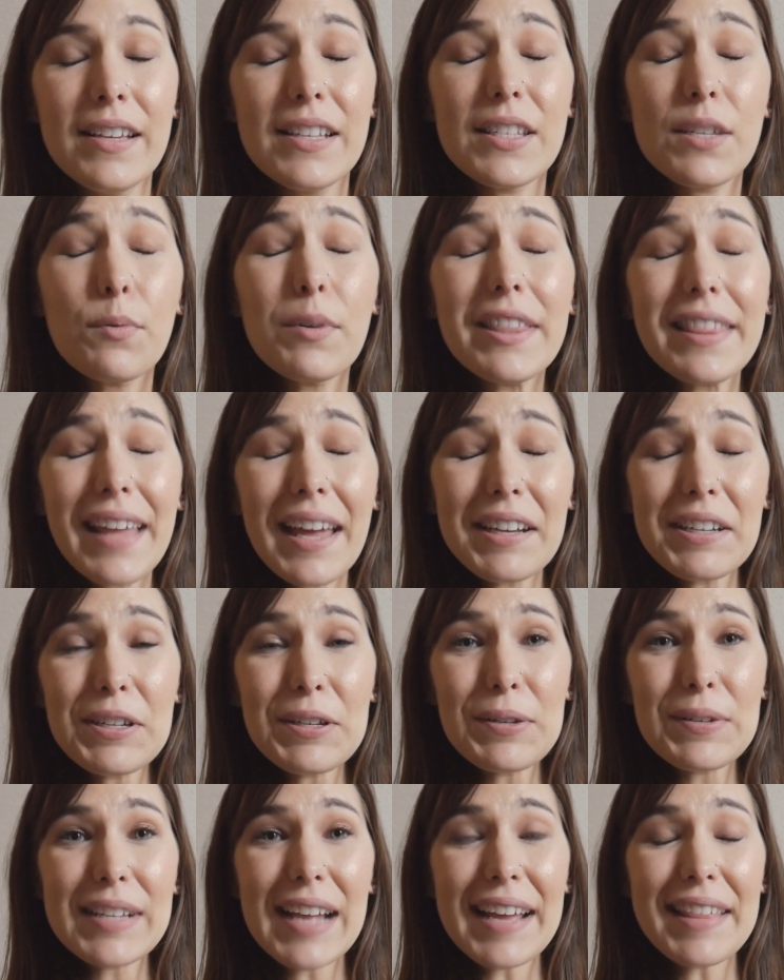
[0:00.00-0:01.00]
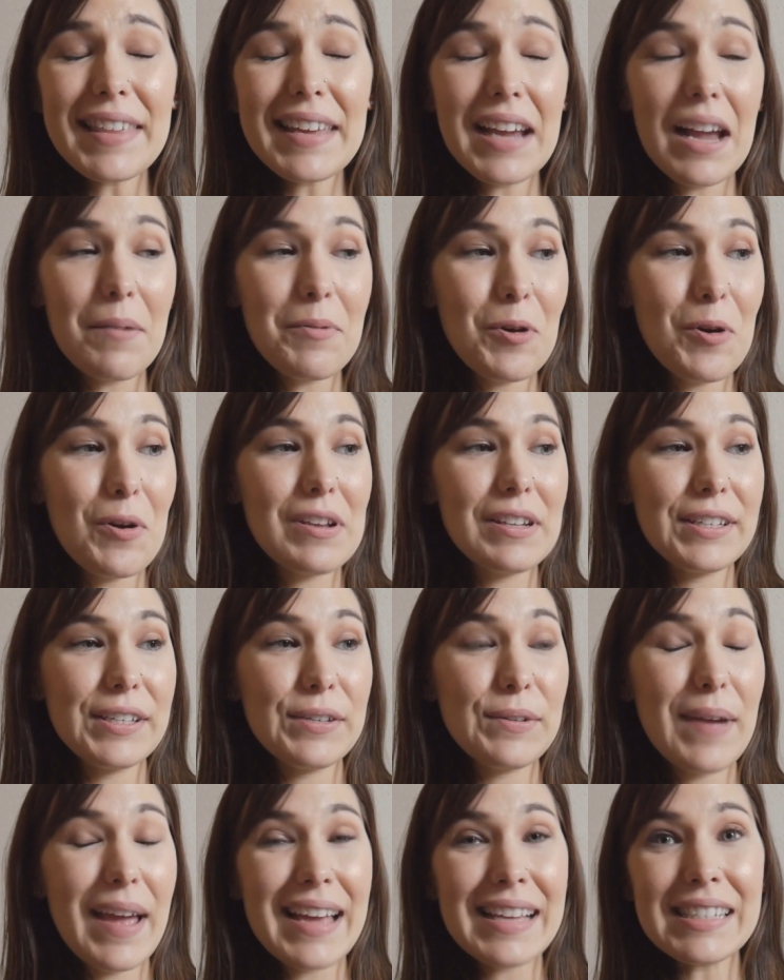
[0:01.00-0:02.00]
So with that news, I think I'm going
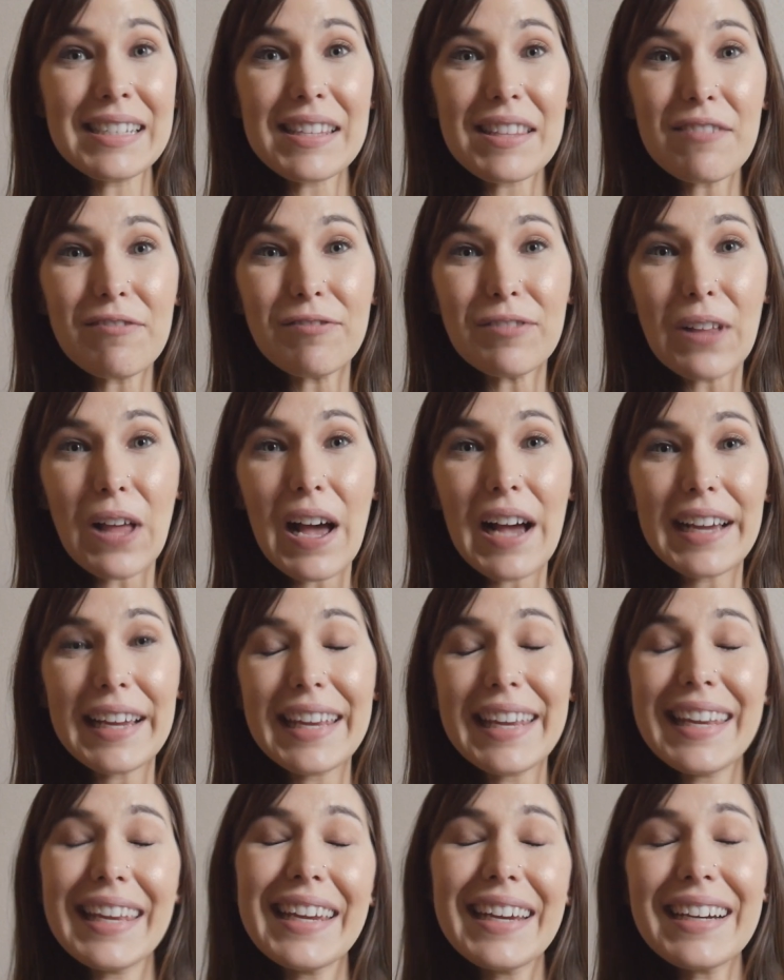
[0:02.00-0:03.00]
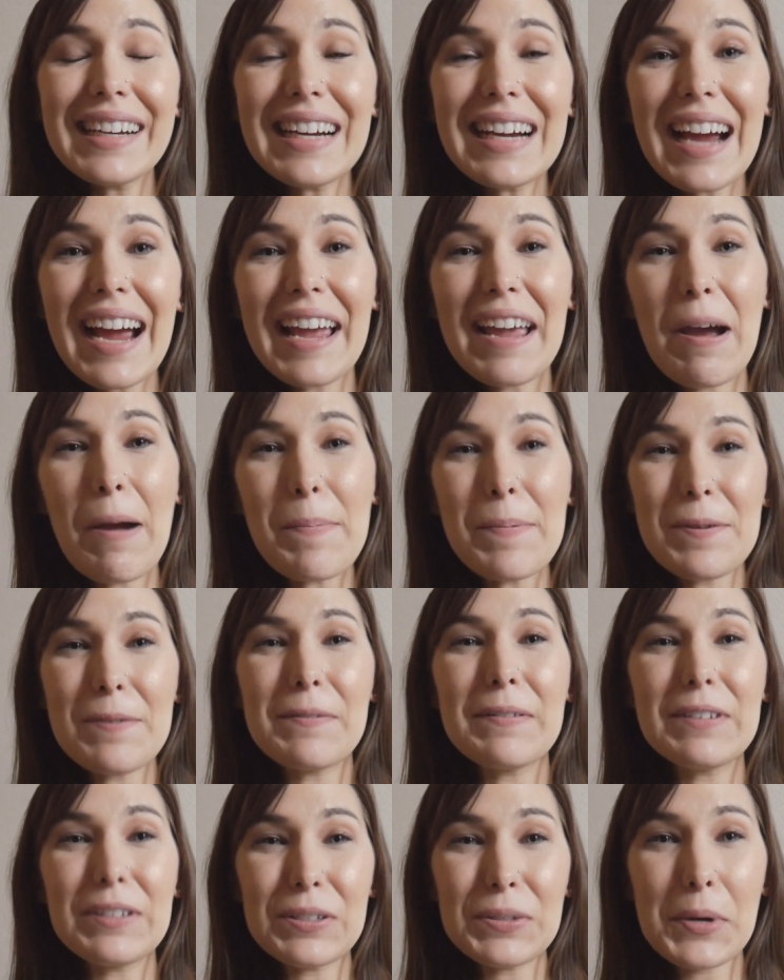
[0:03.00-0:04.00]
to end the vlog here. I hope
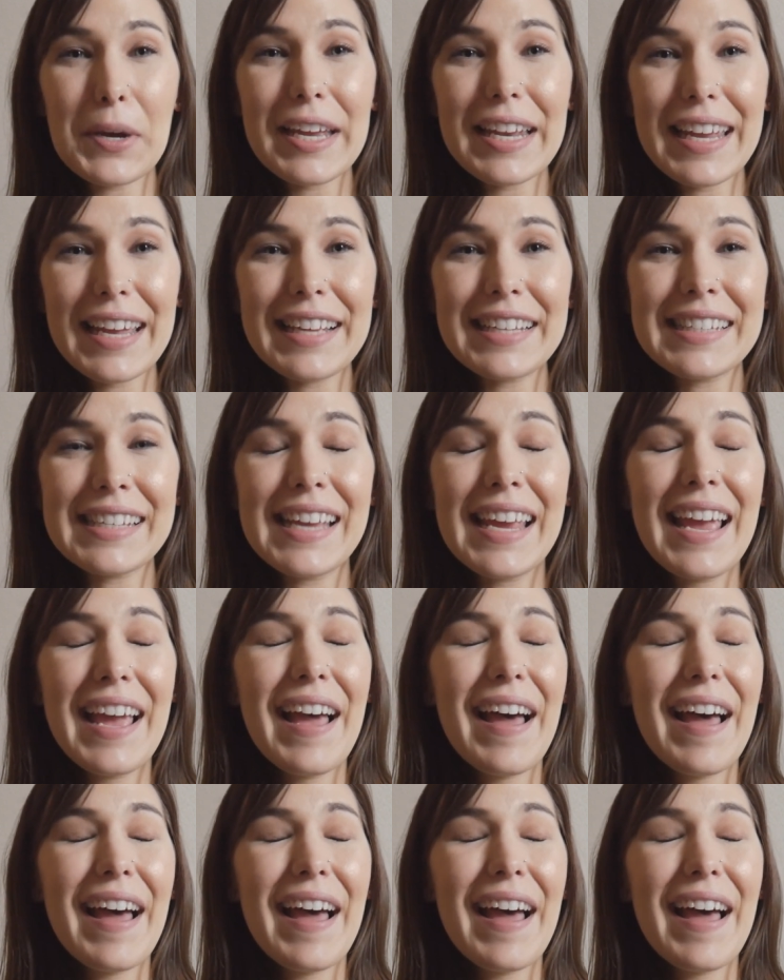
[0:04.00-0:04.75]
you enjoyed it.